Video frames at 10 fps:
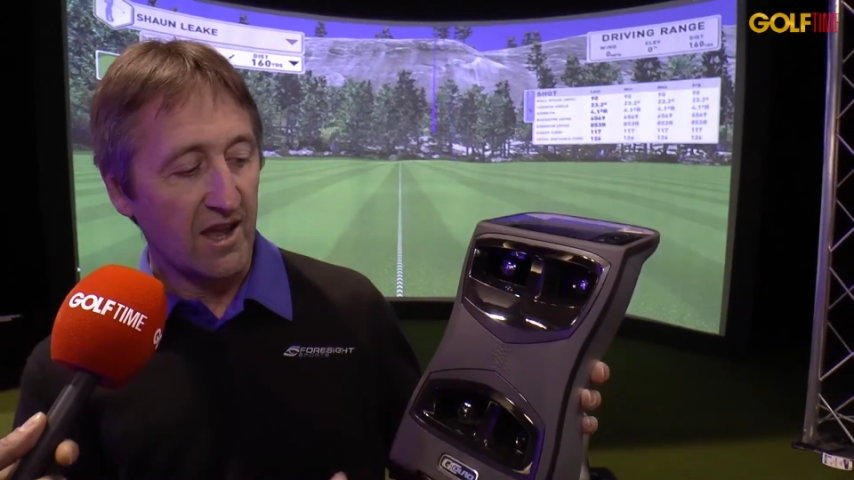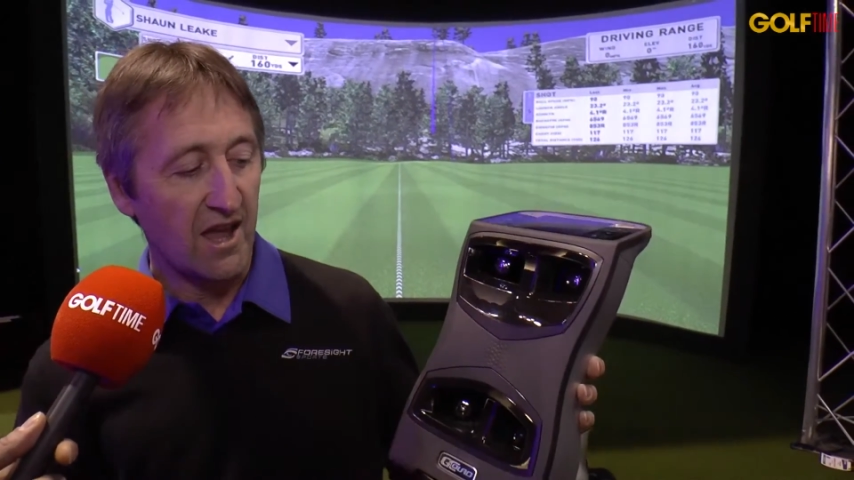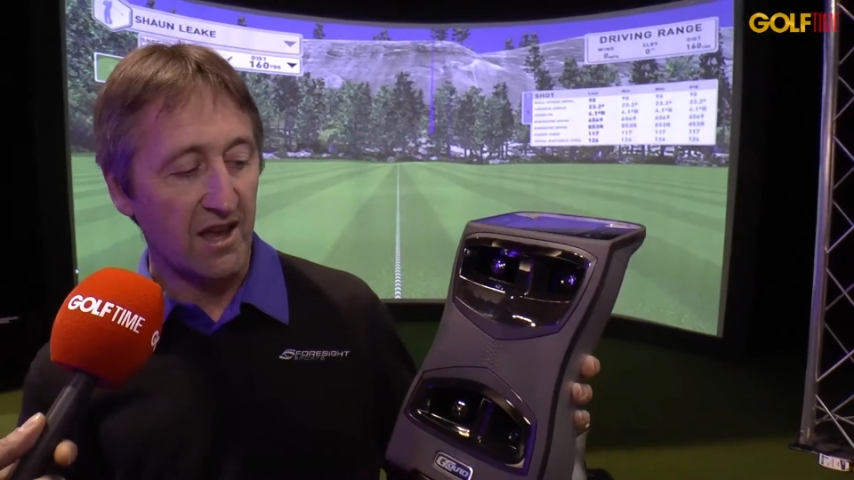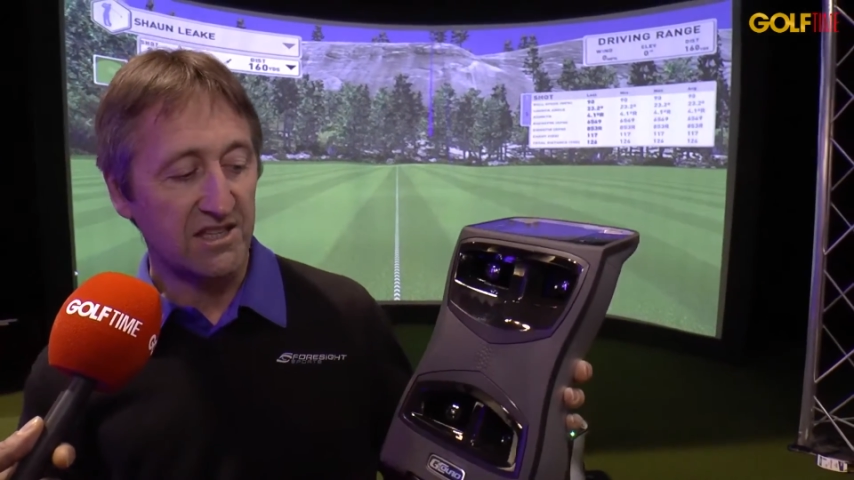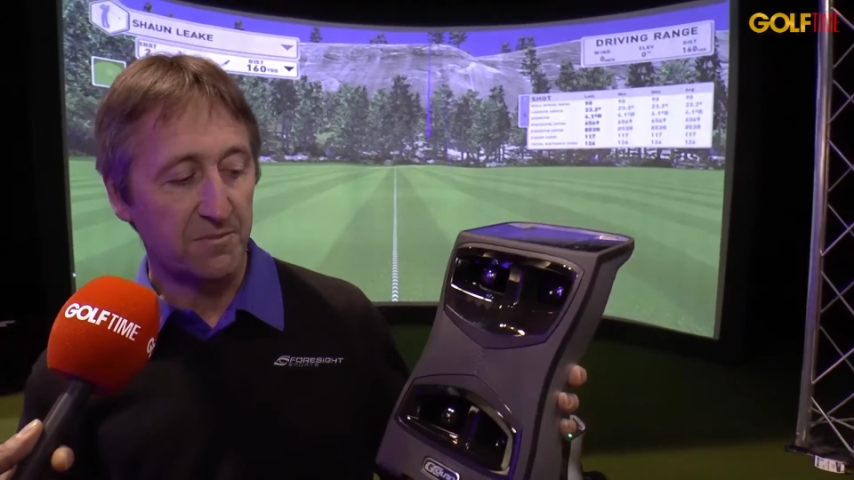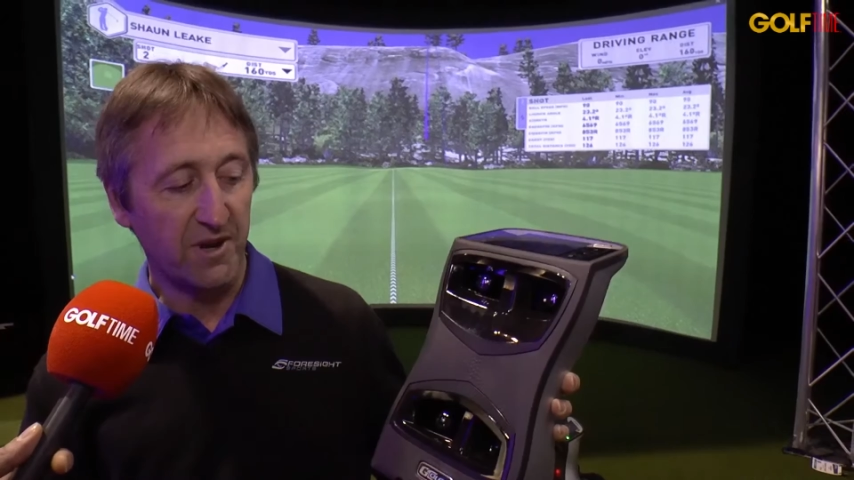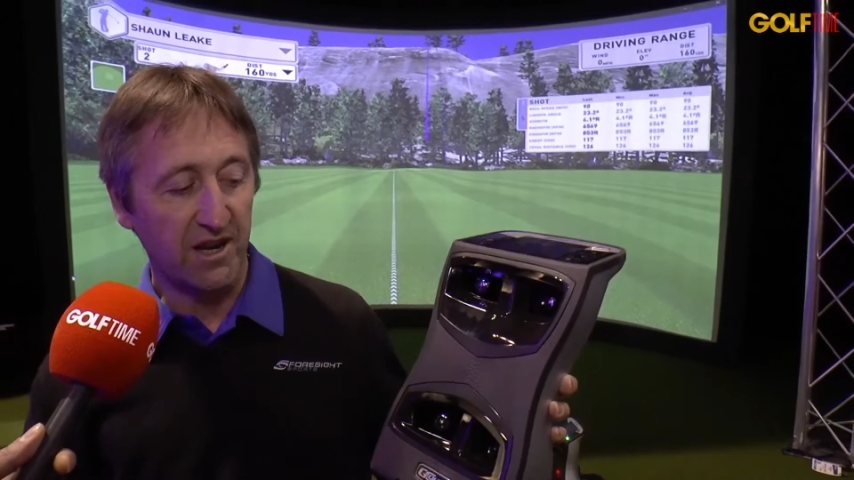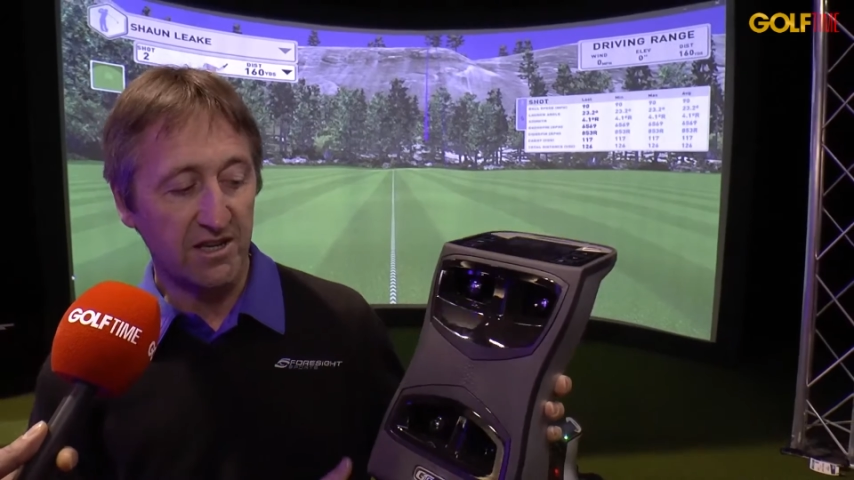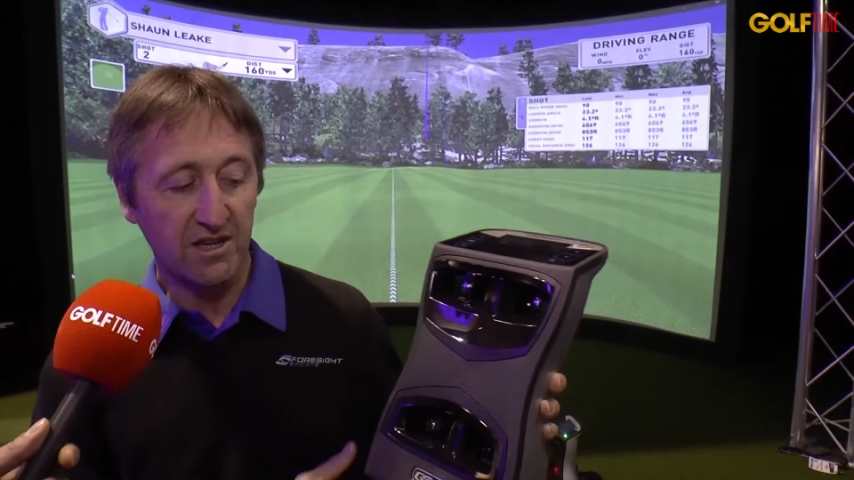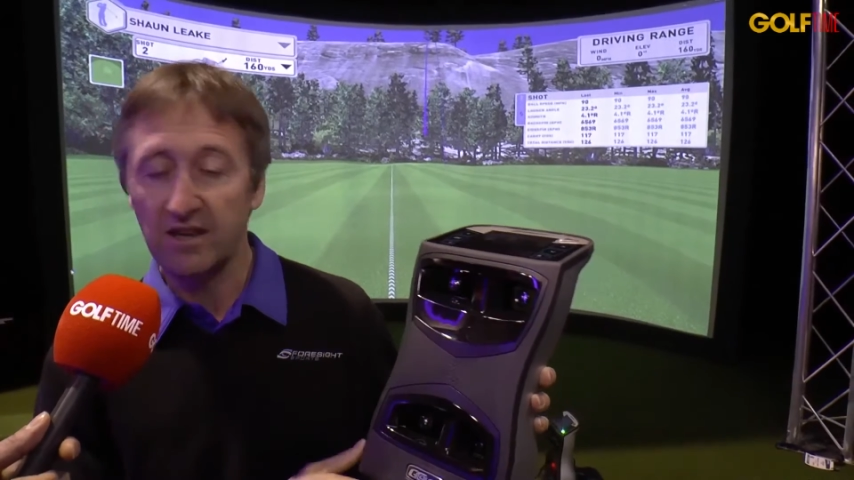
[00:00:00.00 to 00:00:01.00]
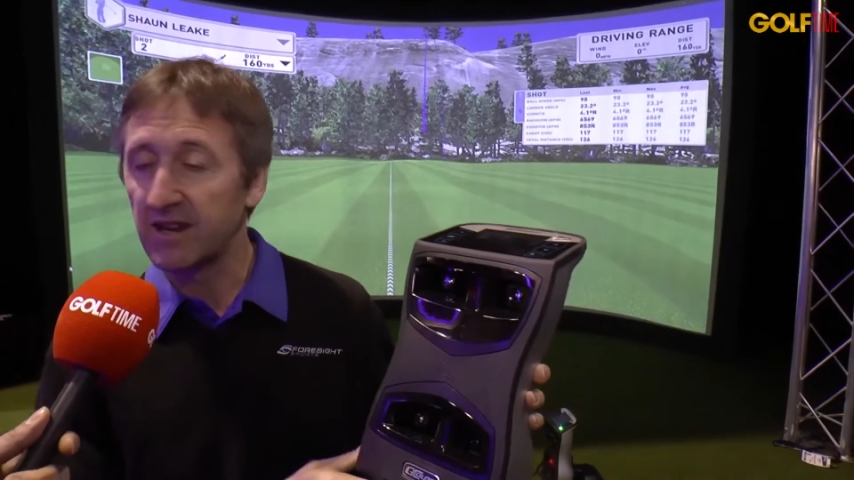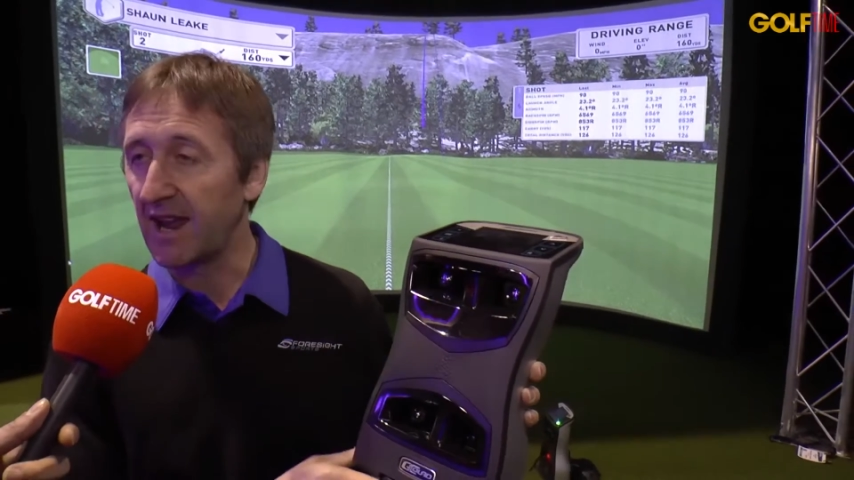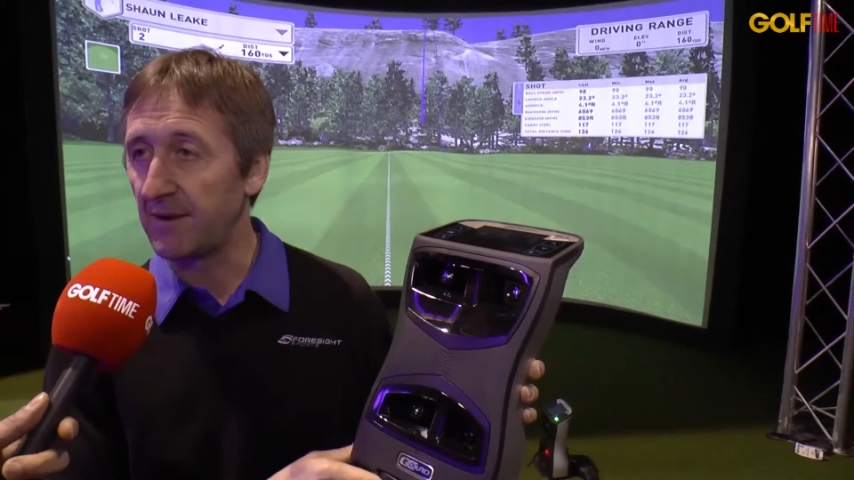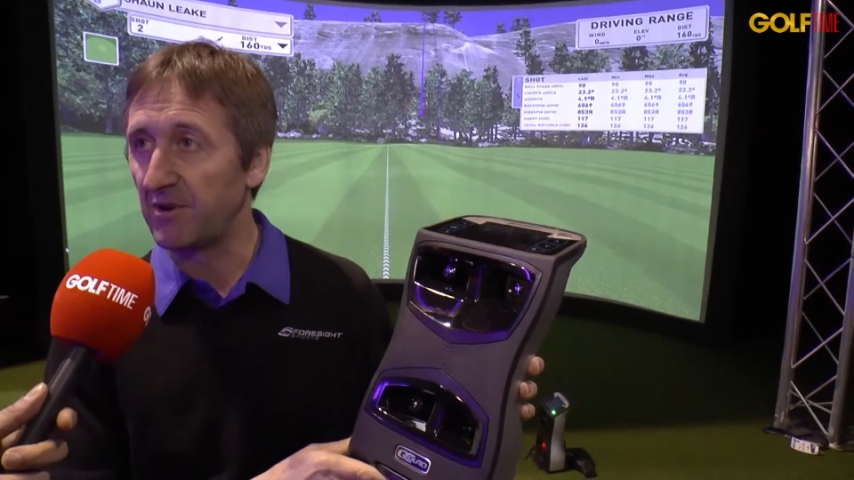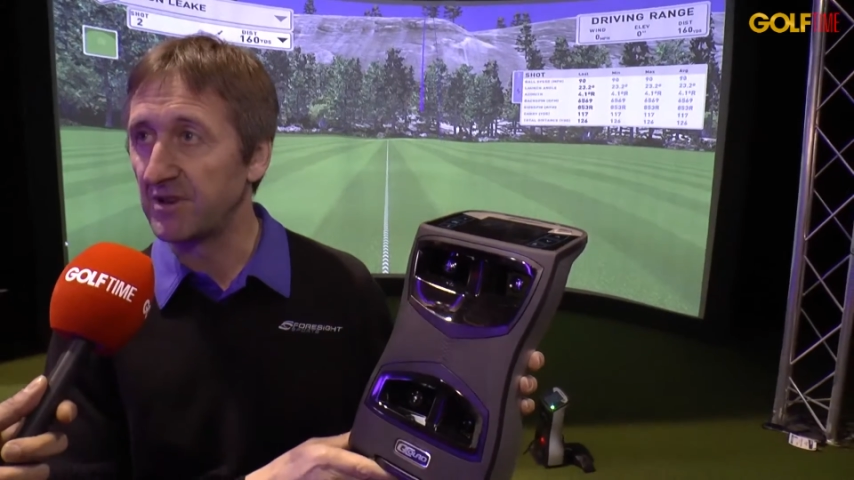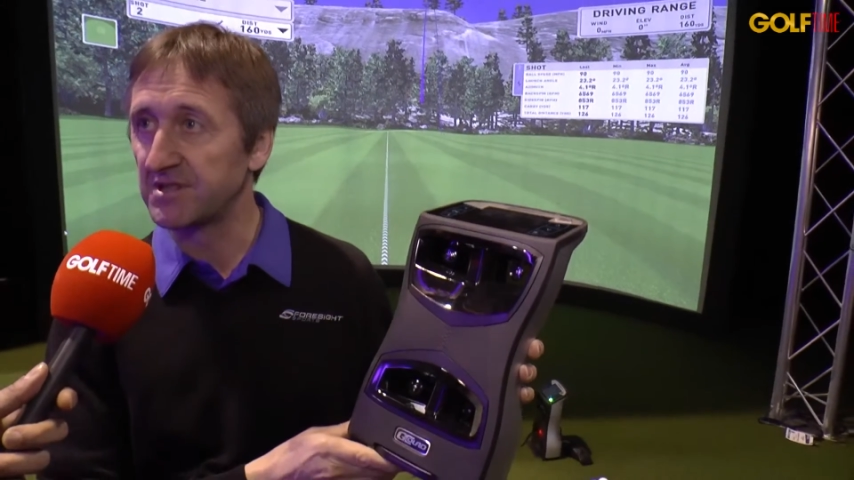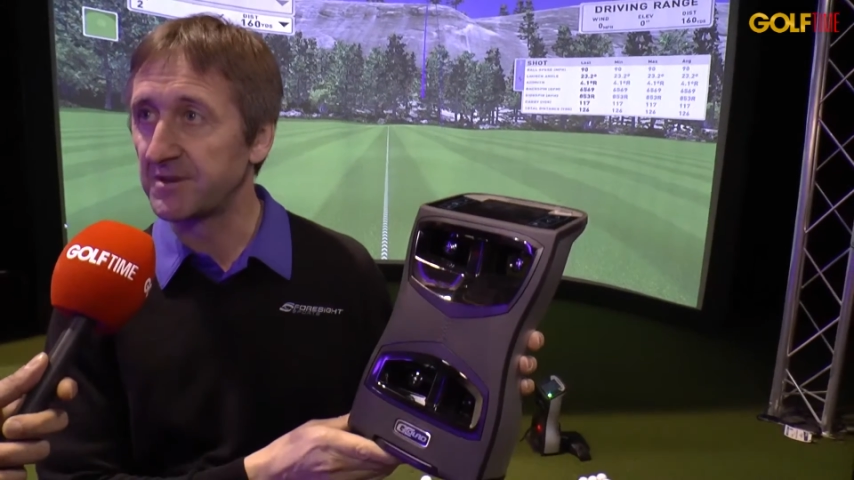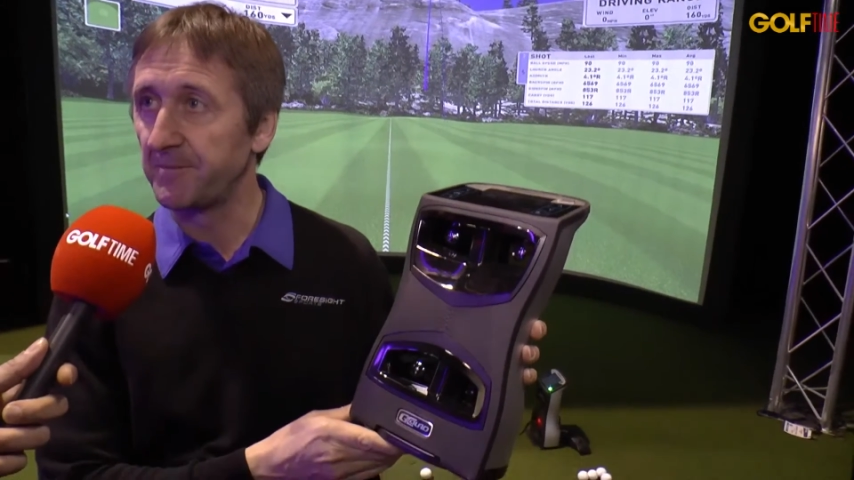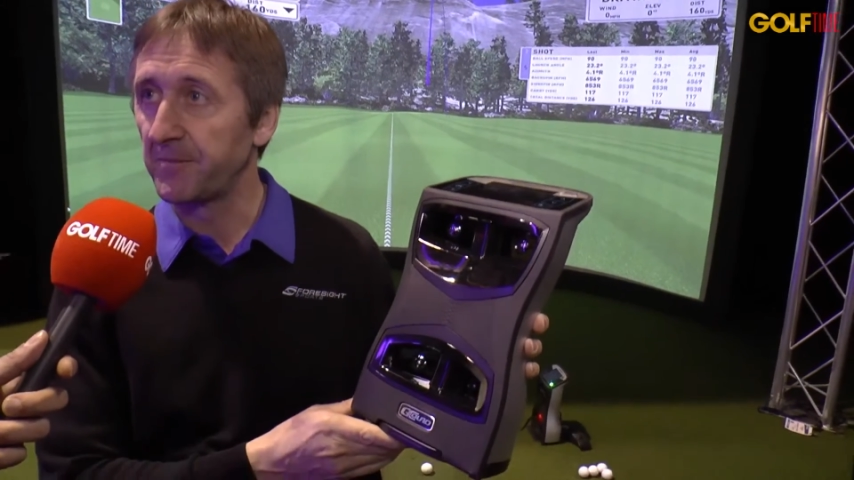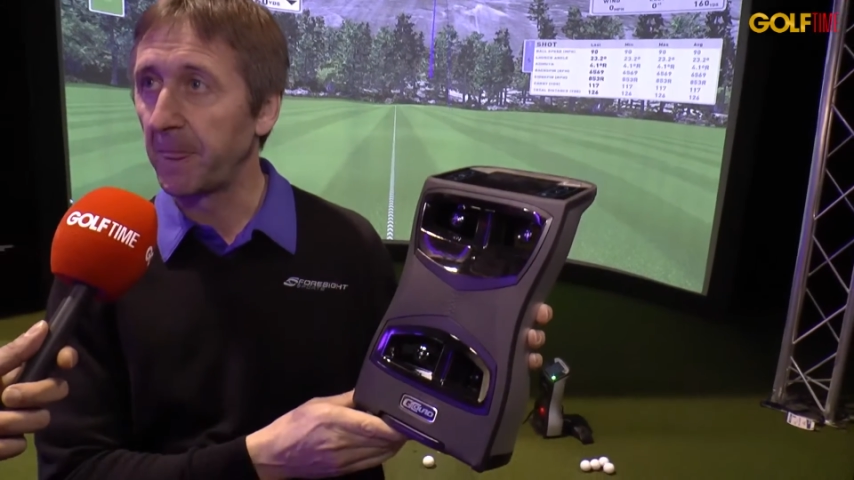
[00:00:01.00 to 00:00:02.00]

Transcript: high-speed cameras.